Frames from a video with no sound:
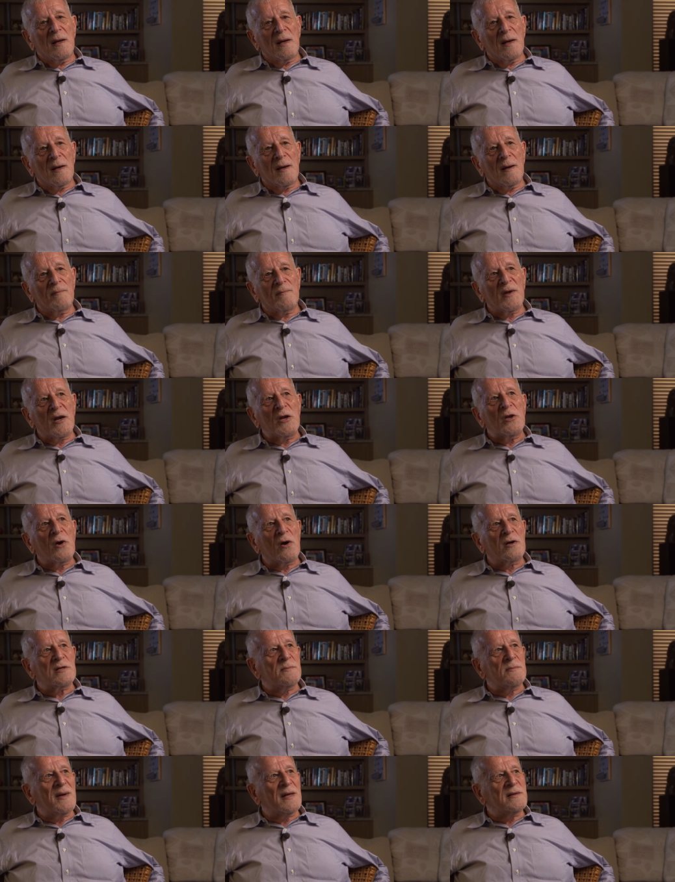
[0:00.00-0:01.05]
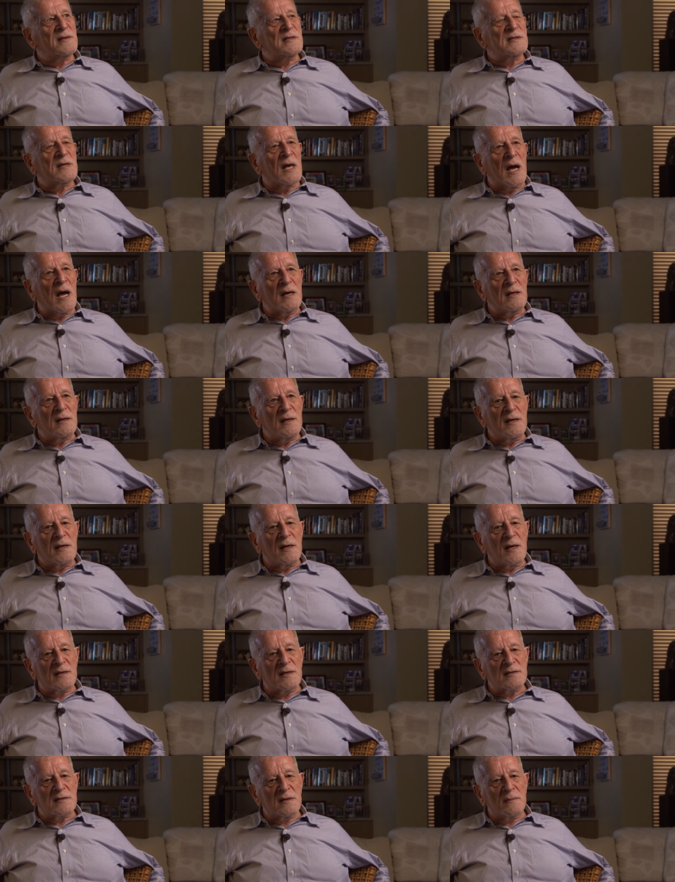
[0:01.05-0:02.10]
Uh, and he talks about this ugly
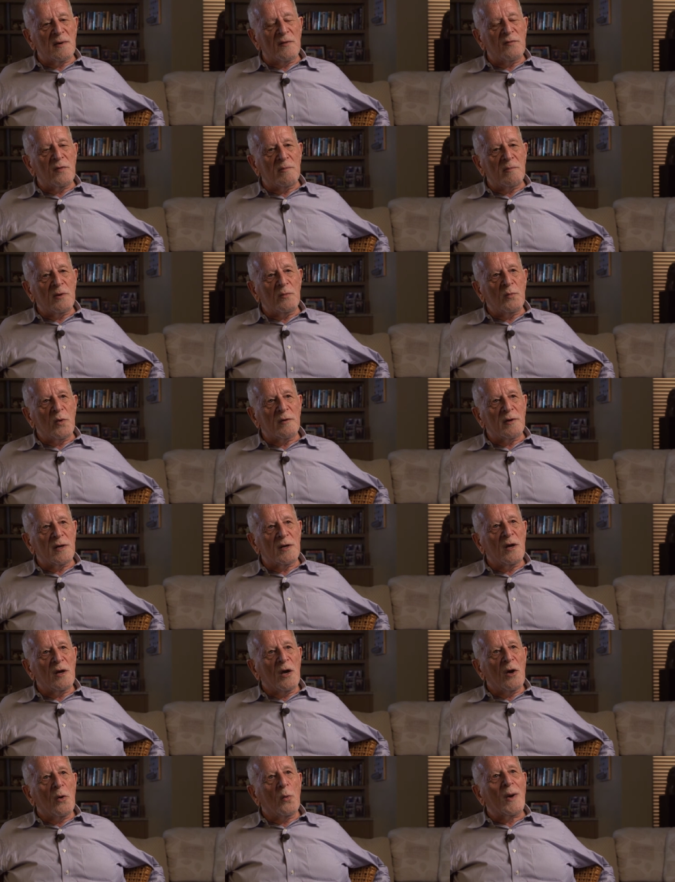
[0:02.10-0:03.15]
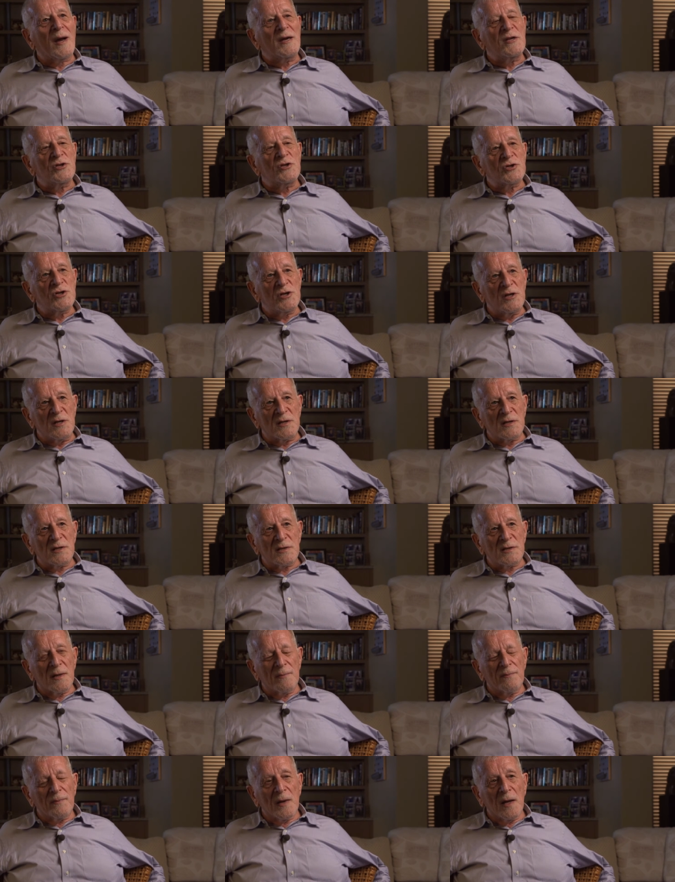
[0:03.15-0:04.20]
custom of women wearing white
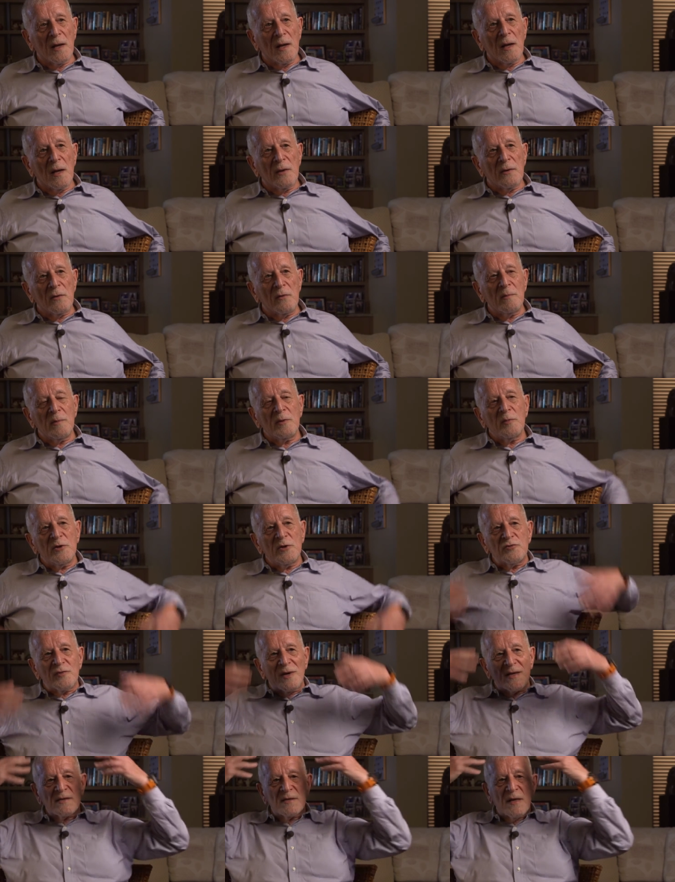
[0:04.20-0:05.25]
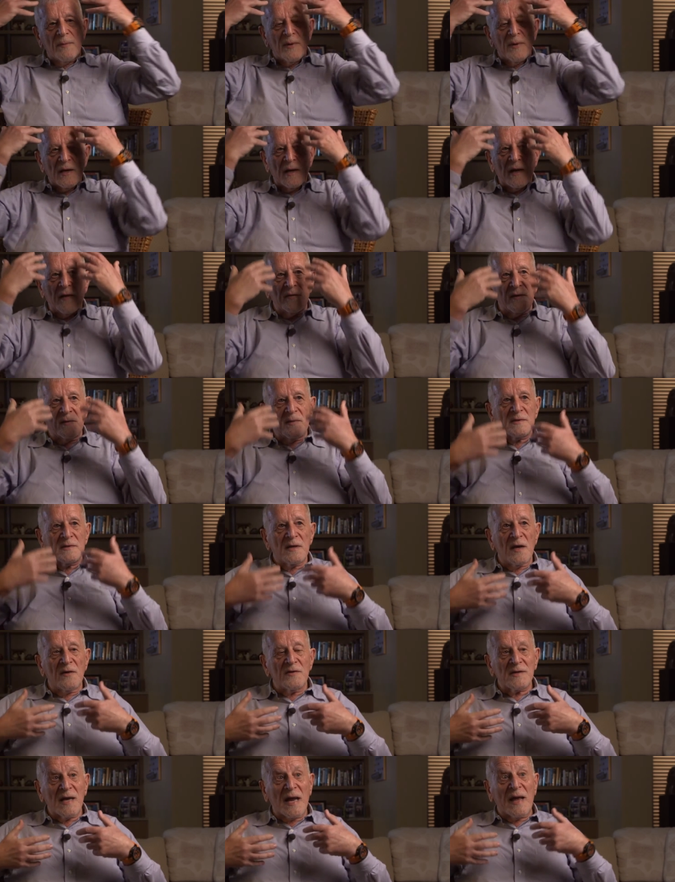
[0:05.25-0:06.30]
sheets the women would dress up and cover
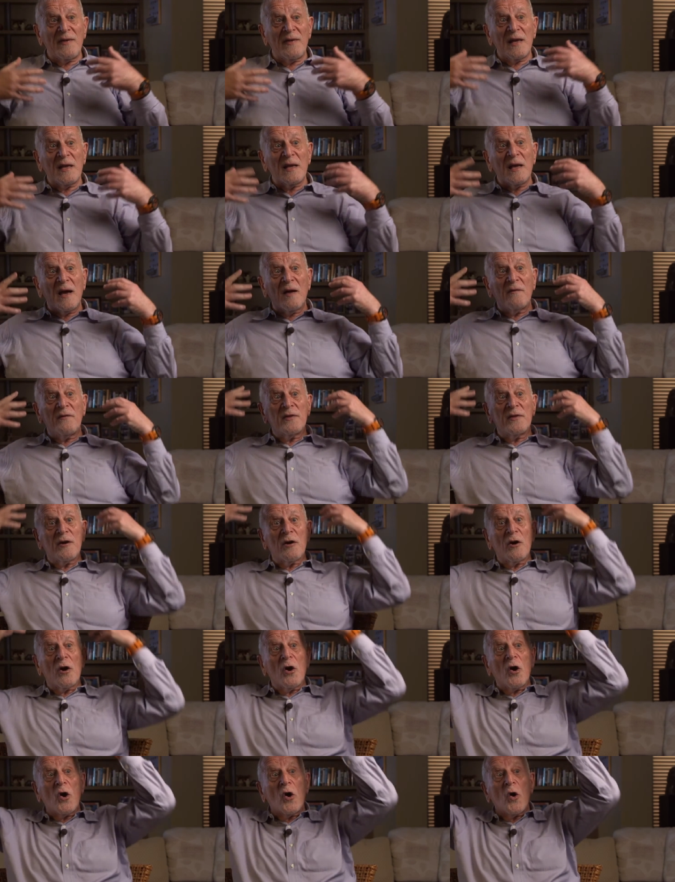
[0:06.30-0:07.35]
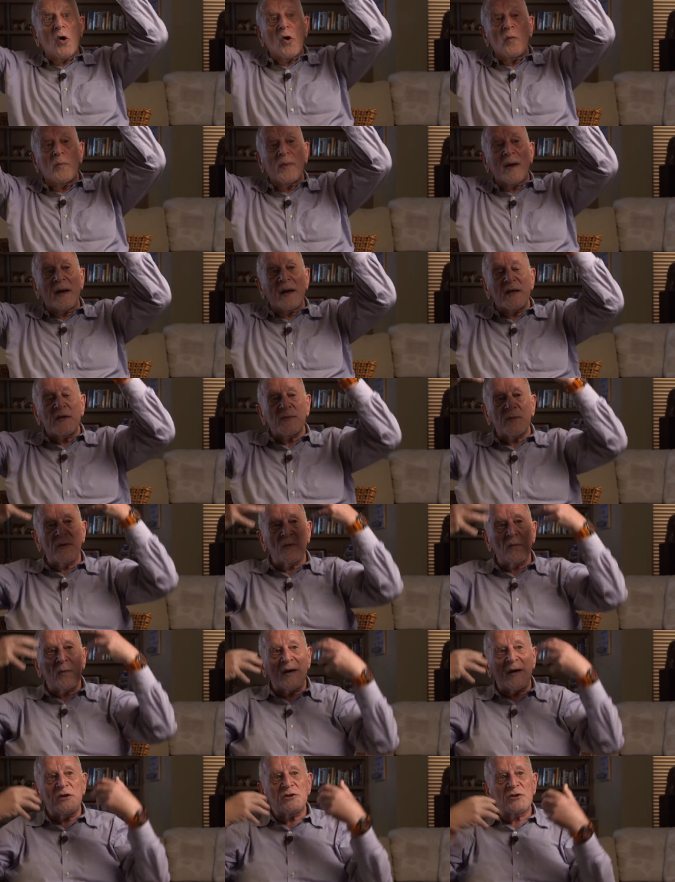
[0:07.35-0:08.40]
themselves and then cover their whole bodies with a
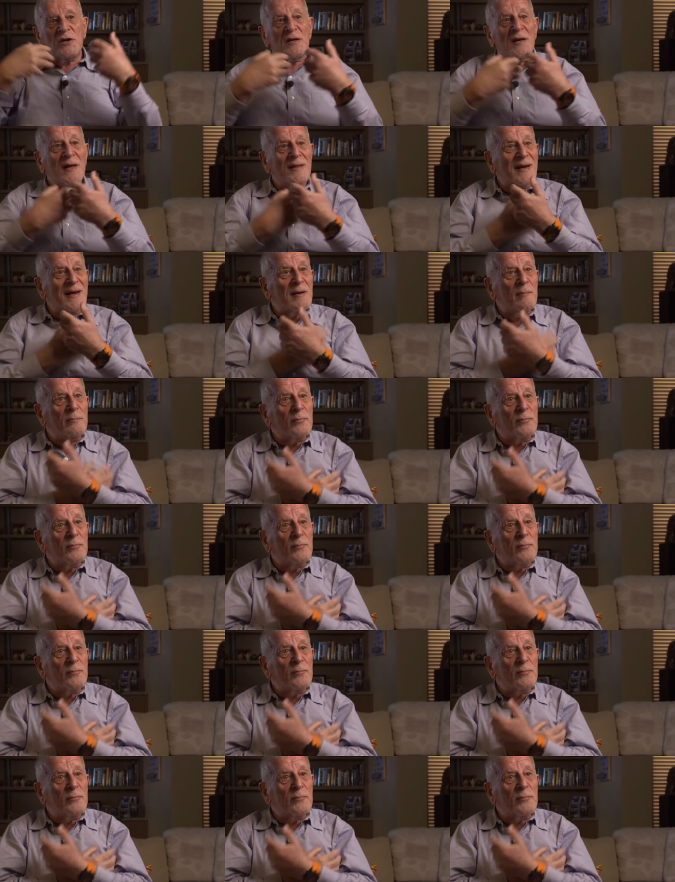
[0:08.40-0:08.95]
white sheet like a